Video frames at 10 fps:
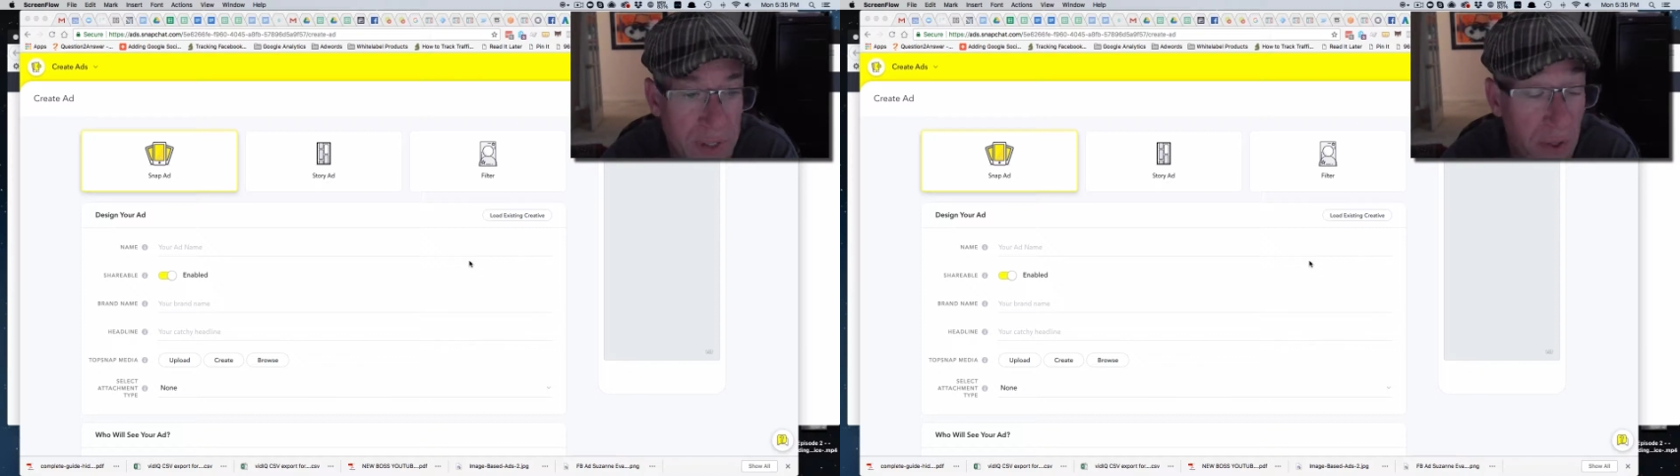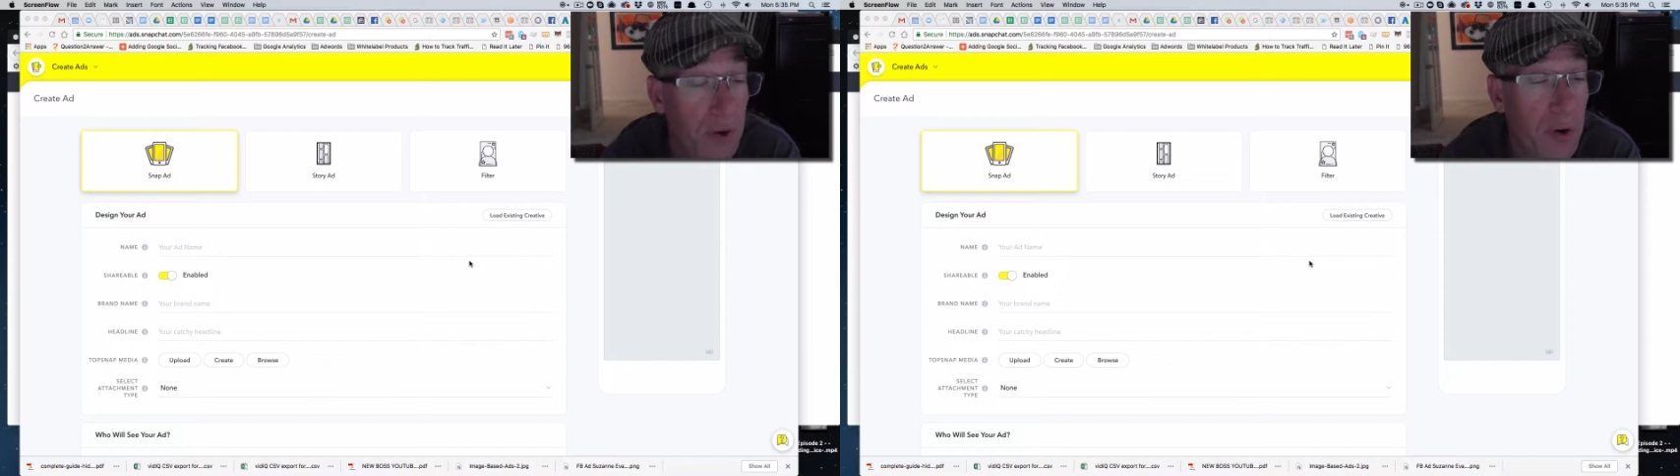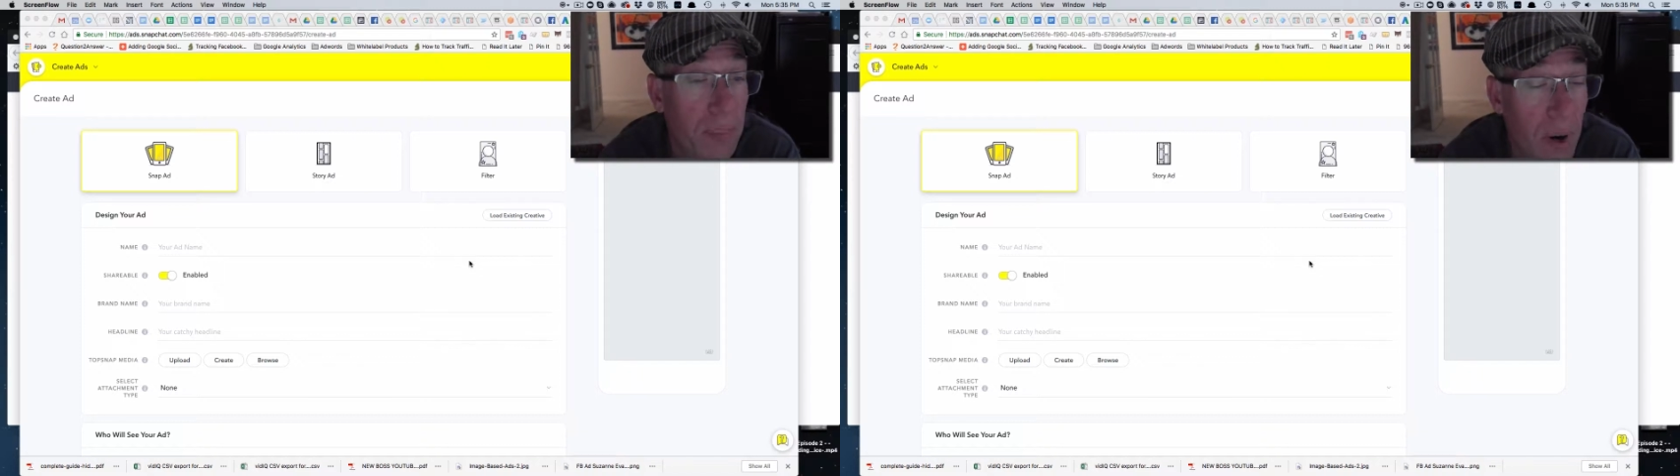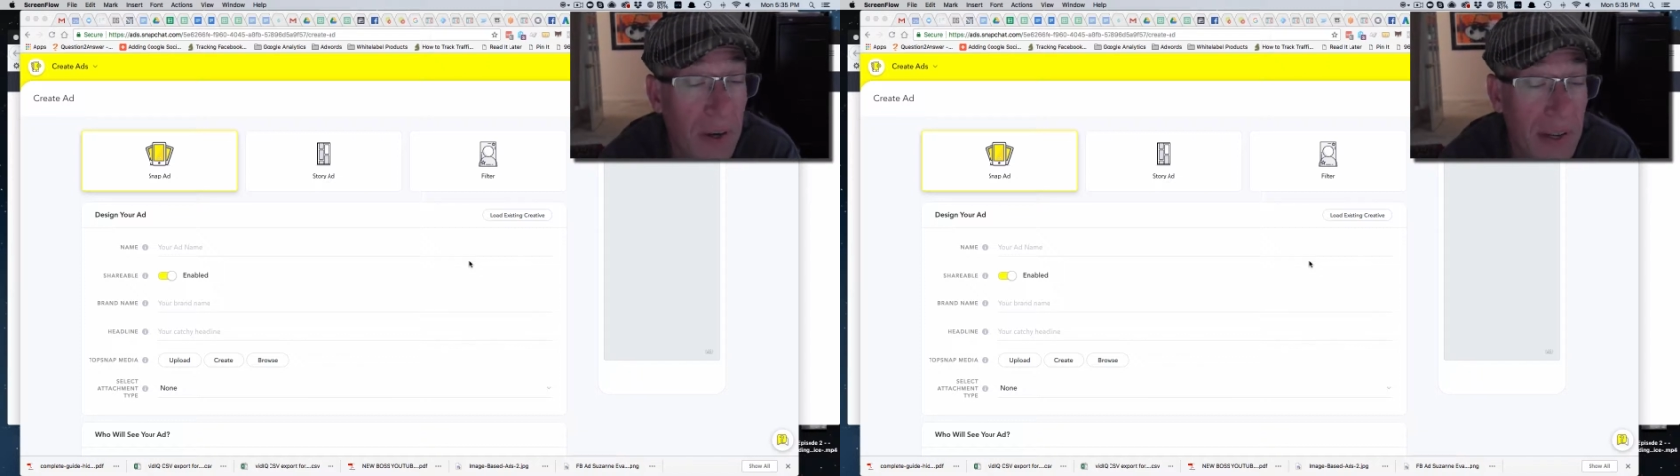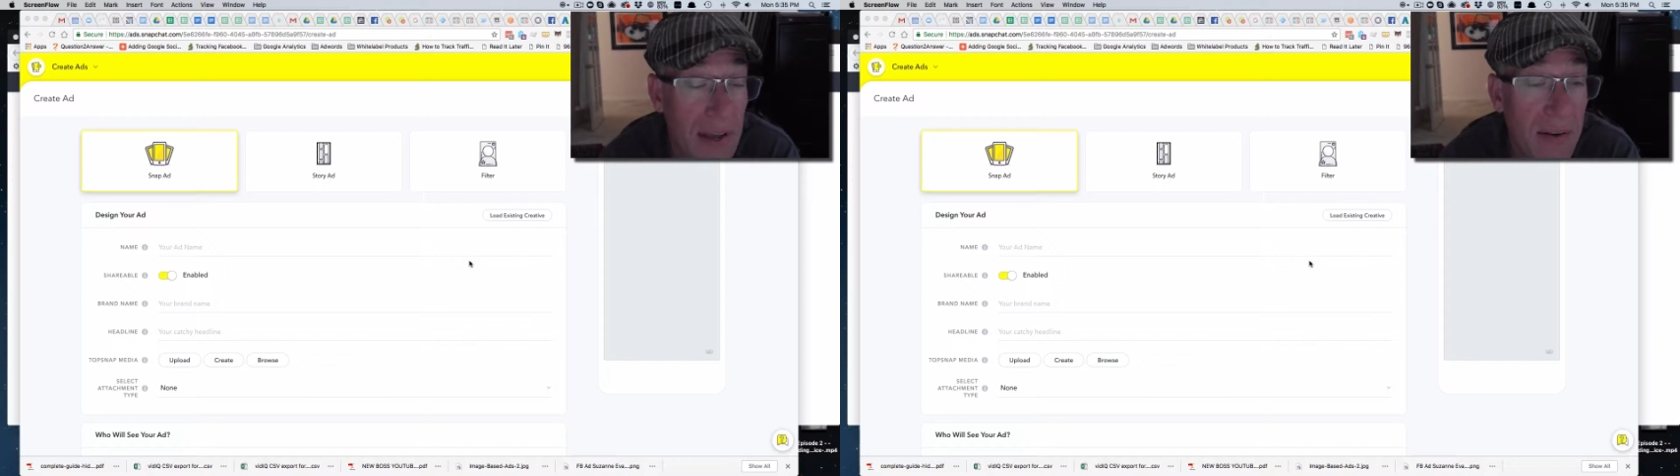and the
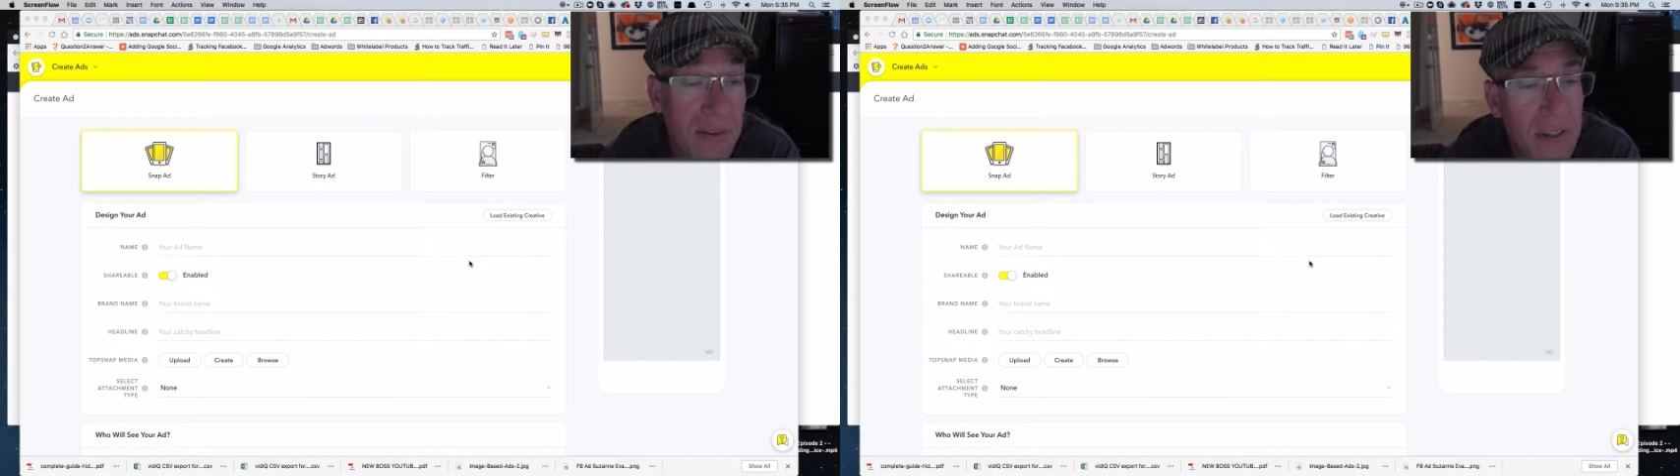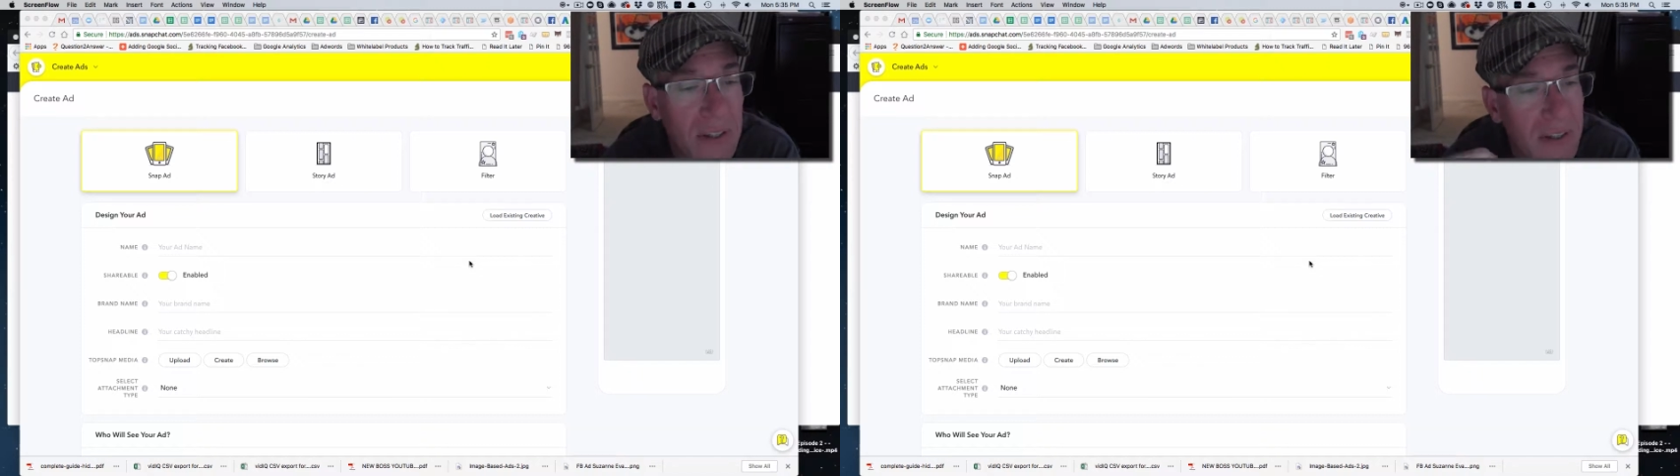third-party data,